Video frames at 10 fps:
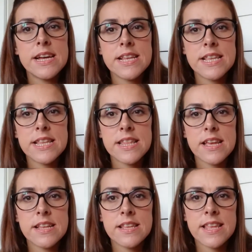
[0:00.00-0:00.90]
and
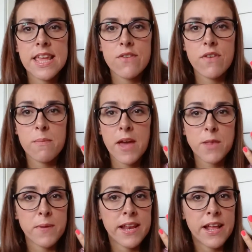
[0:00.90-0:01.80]
and see if it
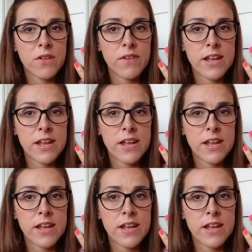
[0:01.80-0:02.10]
makes my nail